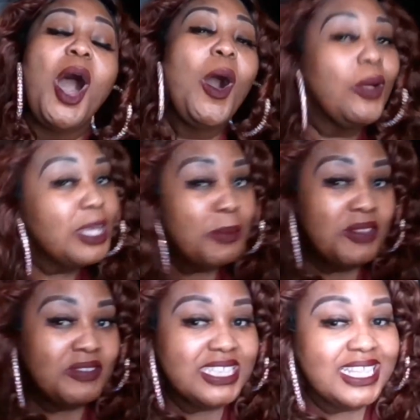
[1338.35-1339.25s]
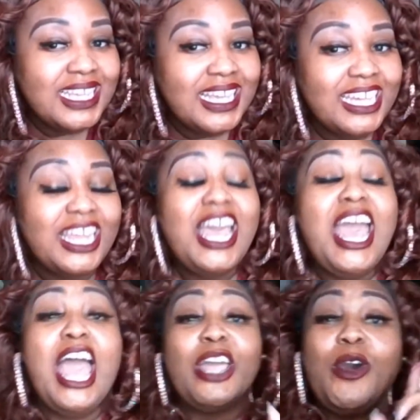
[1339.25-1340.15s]
only believe until the end
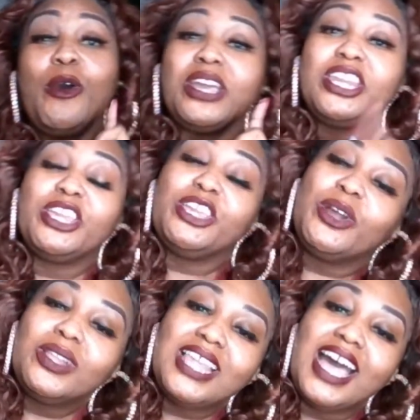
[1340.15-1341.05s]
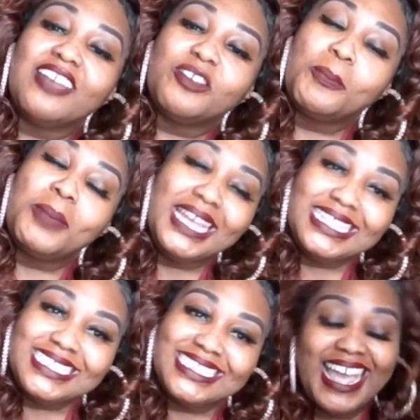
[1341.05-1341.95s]
and go get your life
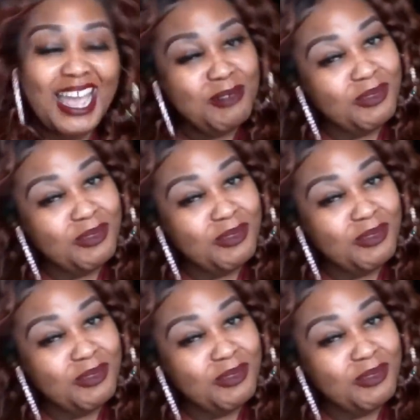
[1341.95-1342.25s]
peace and